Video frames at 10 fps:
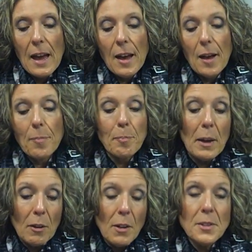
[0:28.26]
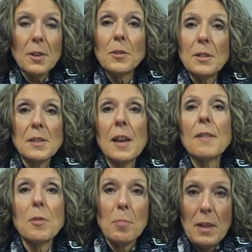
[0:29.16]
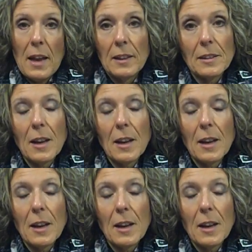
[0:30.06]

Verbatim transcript: Um, but also to save the planet.